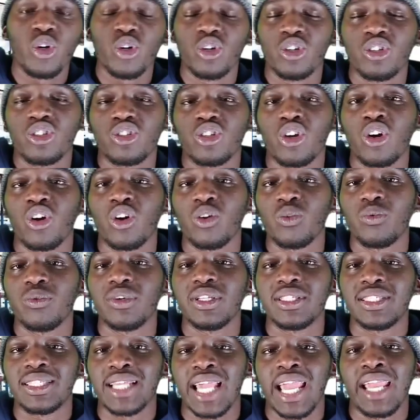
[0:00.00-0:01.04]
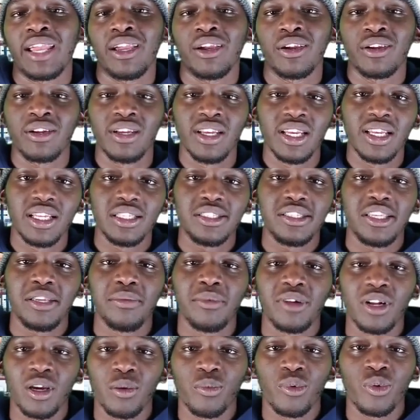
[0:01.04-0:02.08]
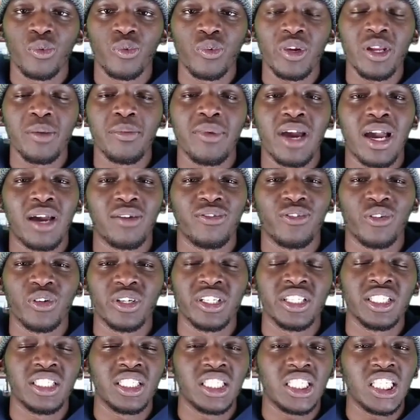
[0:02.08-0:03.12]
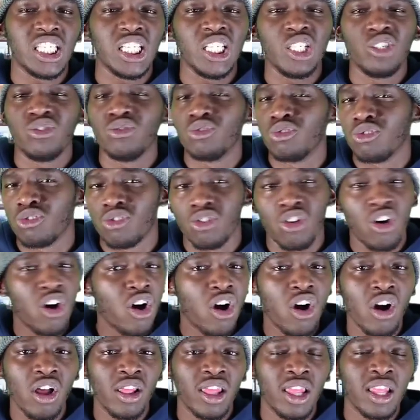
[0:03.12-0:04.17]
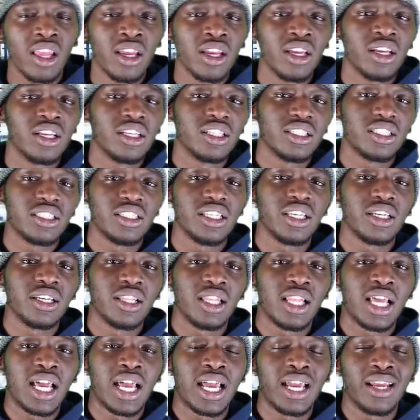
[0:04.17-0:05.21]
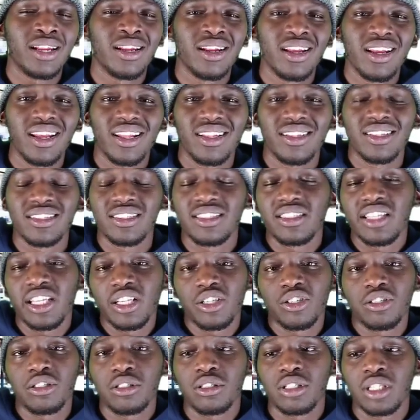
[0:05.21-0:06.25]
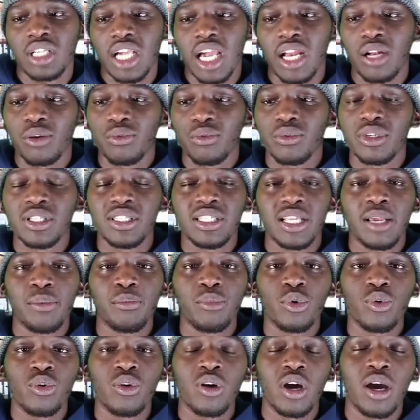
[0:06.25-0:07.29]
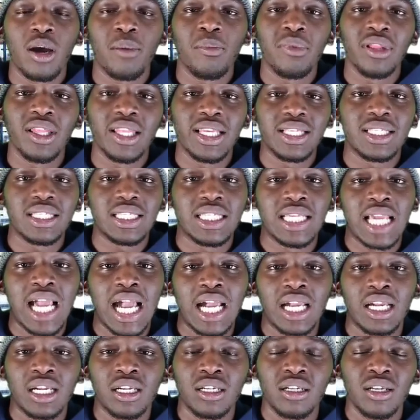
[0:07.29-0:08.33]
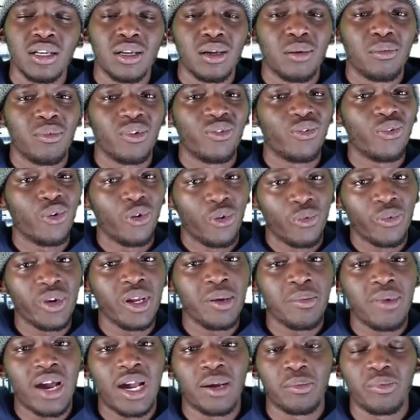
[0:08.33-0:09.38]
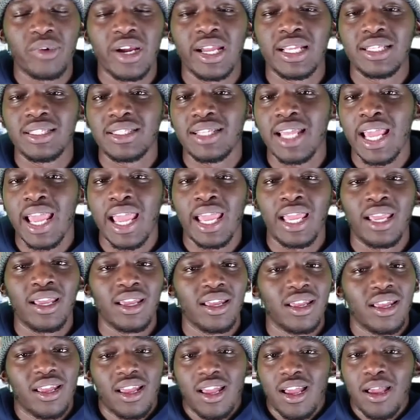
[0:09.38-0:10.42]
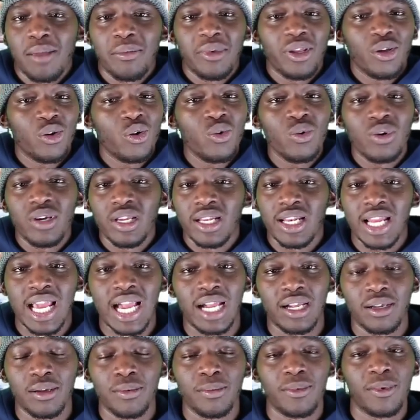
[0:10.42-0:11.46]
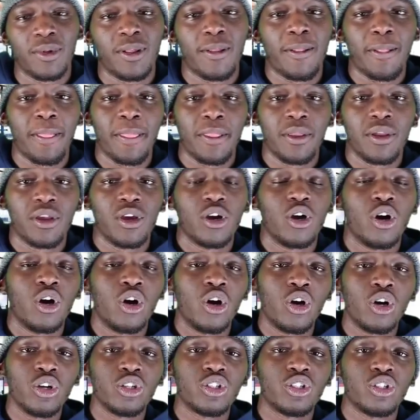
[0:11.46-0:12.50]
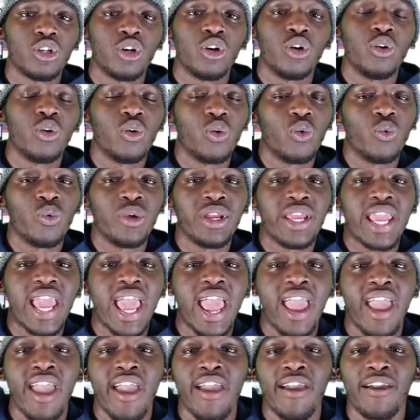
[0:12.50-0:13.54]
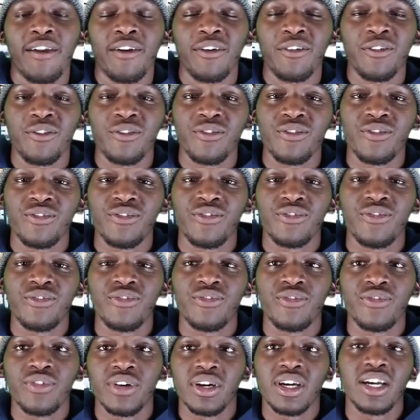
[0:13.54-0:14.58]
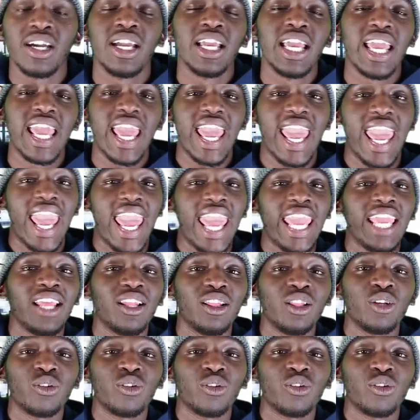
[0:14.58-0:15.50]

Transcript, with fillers: we're going to start off with Tiger teaming up with Reebok for his Team Raw sneaker line. The sneakers kind of resemble a Balenciaga, but for a Reebok price tag, I mean, who could knock them? Also, we have Ain't